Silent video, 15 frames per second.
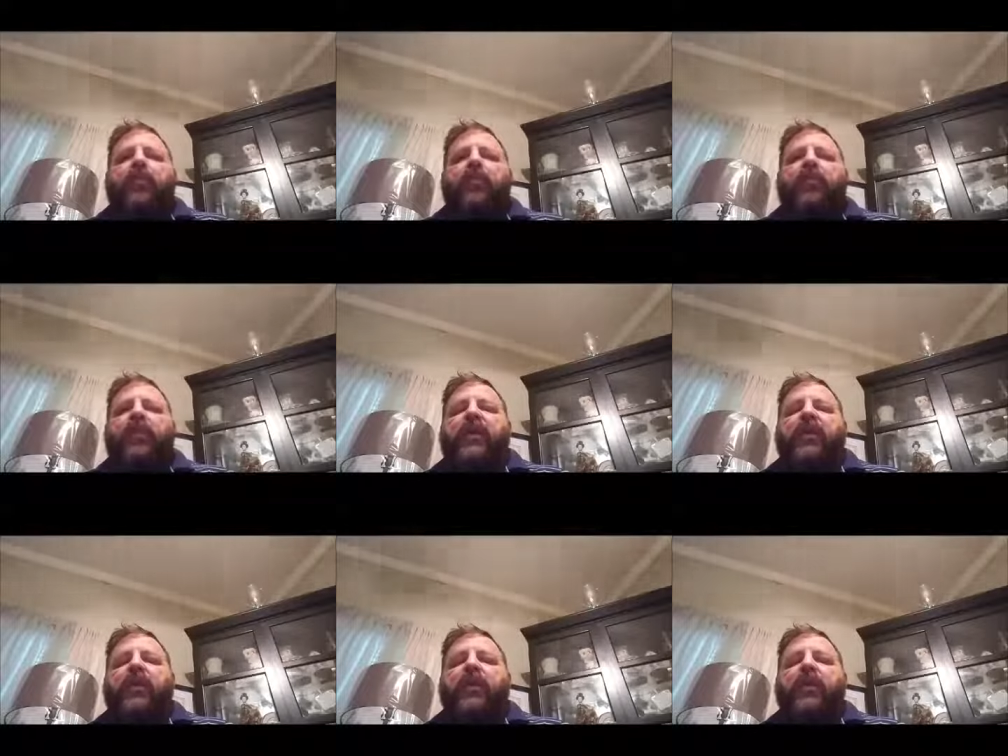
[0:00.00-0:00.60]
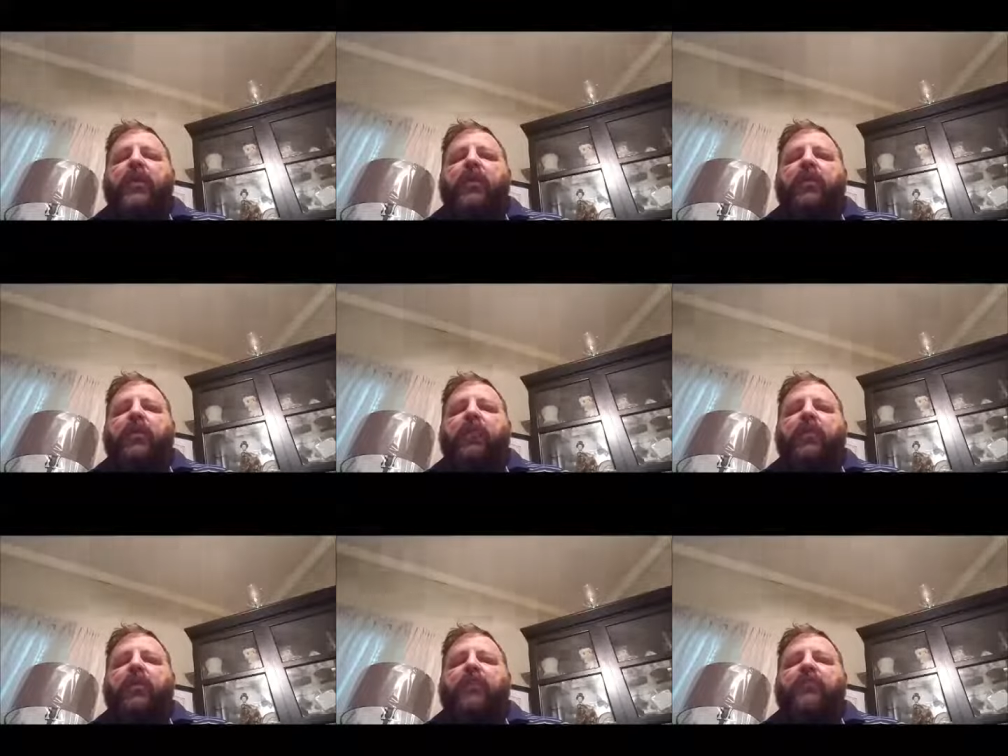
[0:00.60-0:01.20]
then
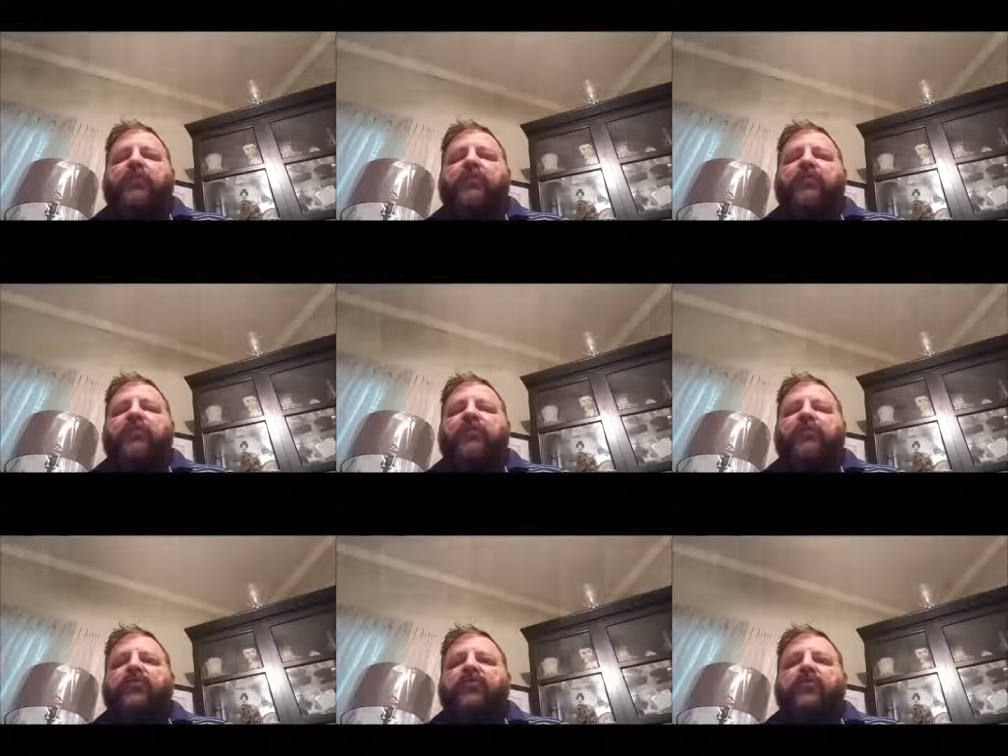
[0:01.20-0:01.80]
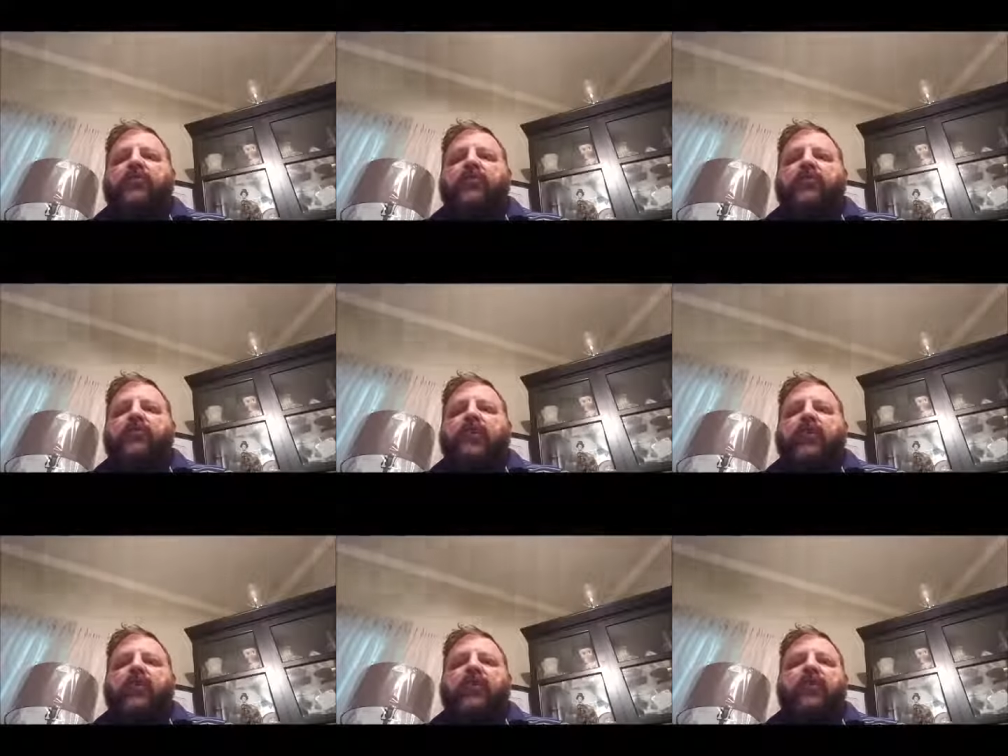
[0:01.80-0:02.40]
what I would suggest you do,
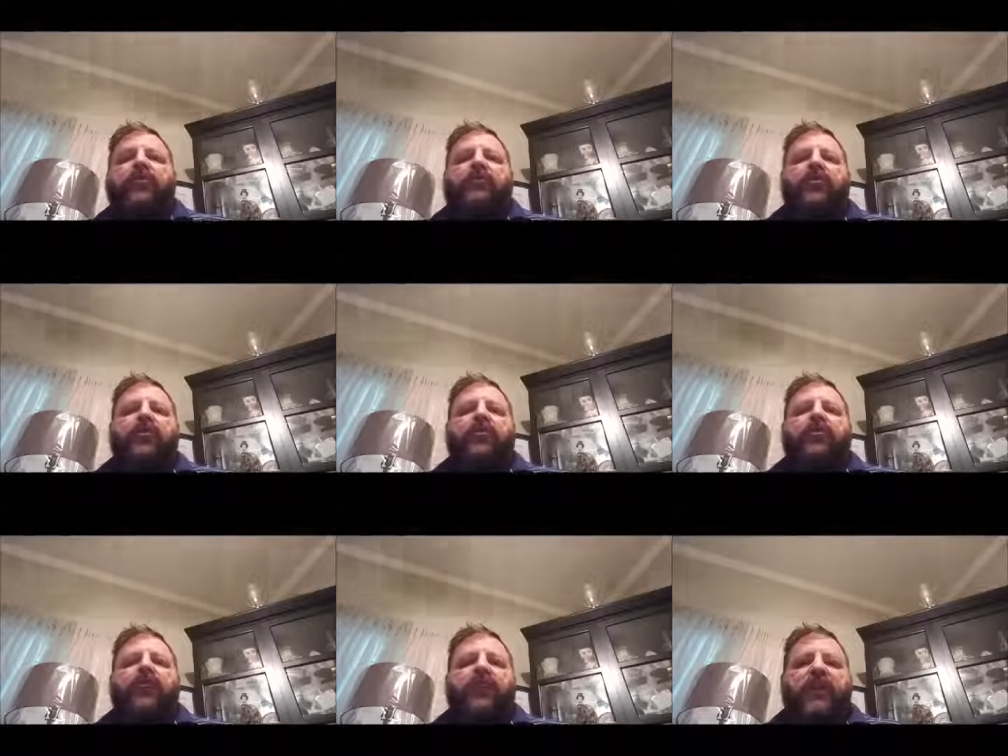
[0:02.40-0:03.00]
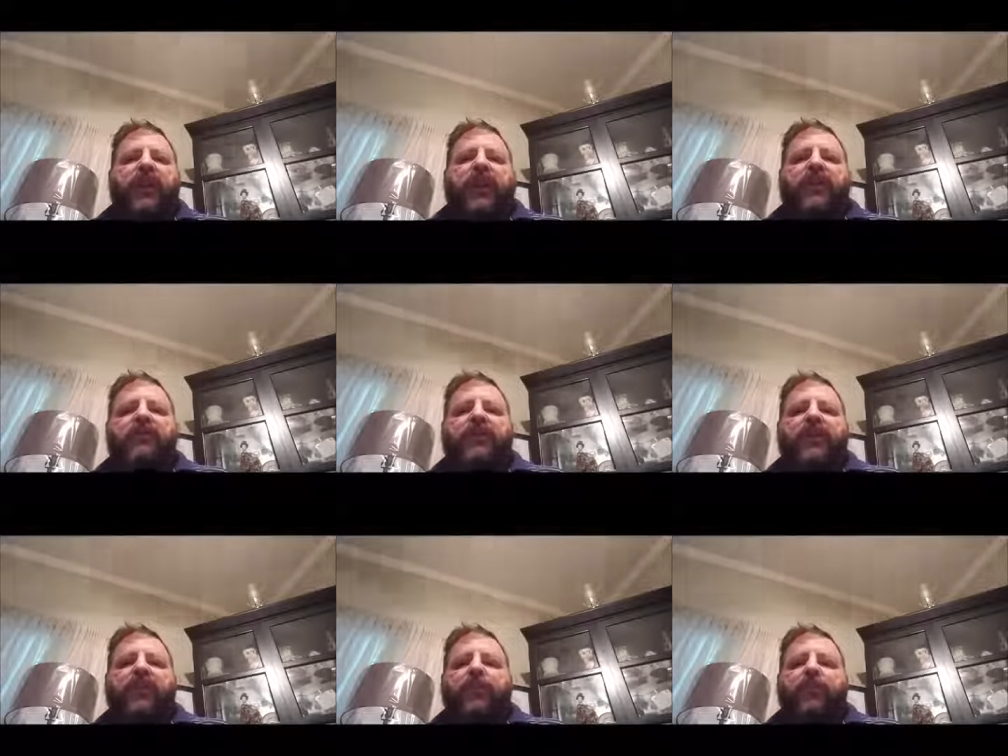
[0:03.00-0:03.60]
now if you're a
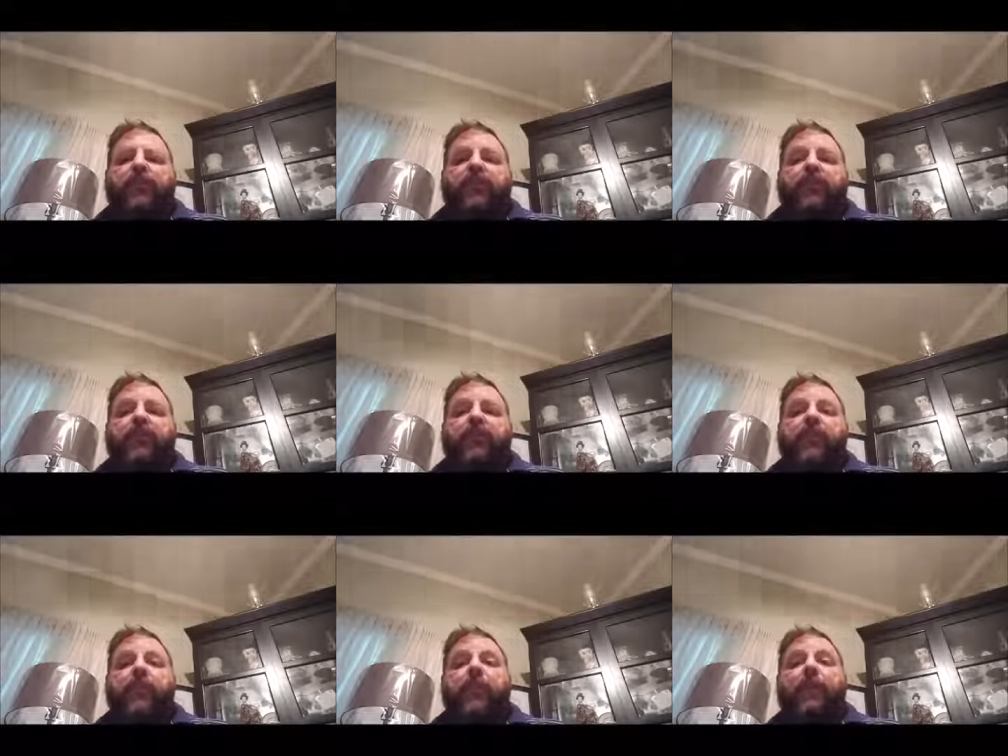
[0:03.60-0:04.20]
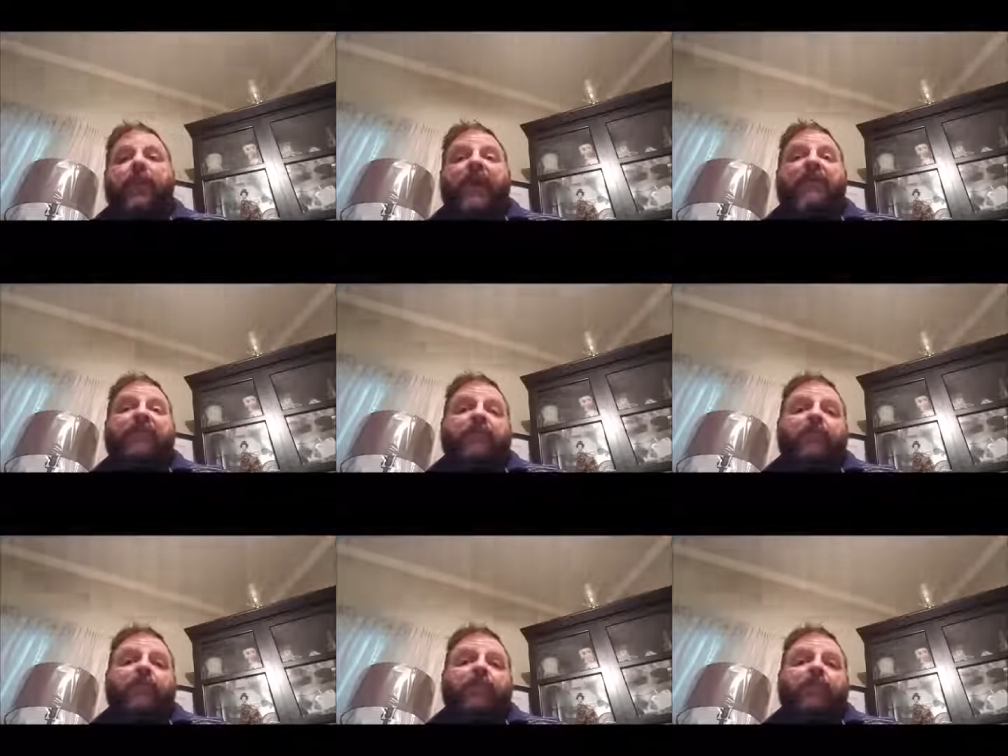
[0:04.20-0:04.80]
non-techie person, pay
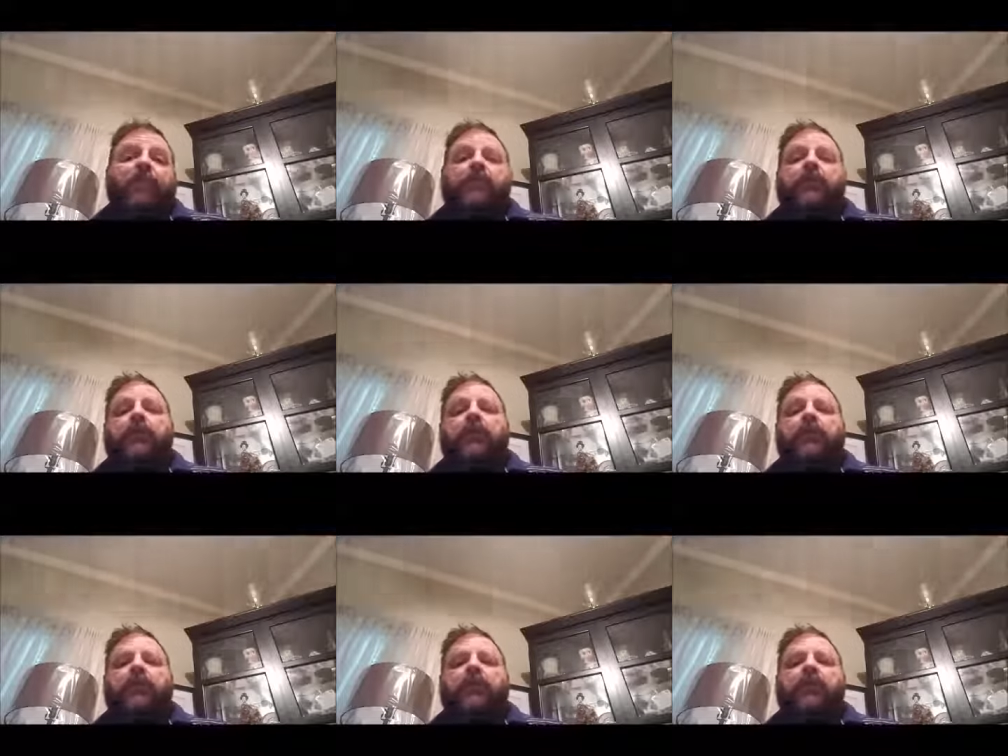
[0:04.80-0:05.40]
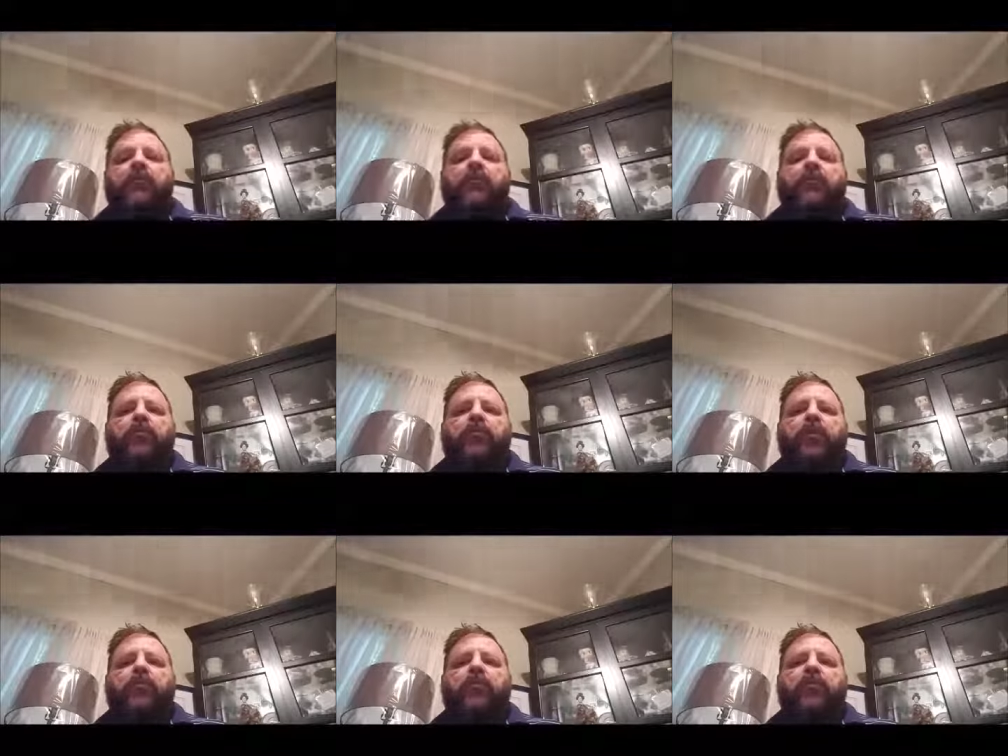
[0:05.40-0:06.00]
someone to do it. It'll be
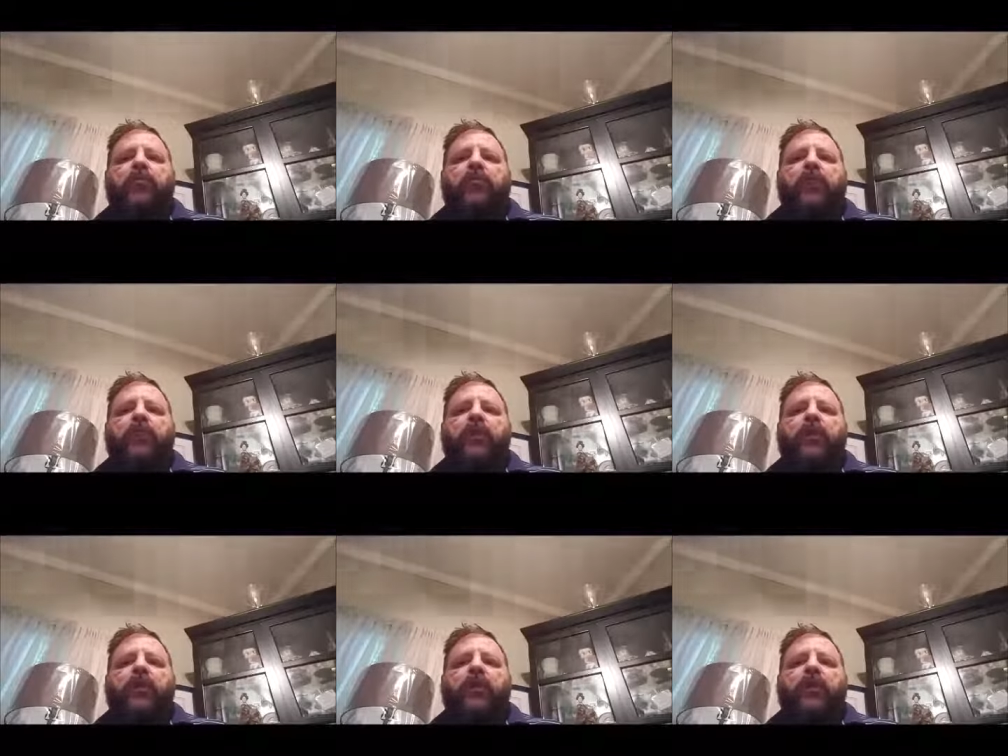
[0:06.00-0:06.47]
well worth it.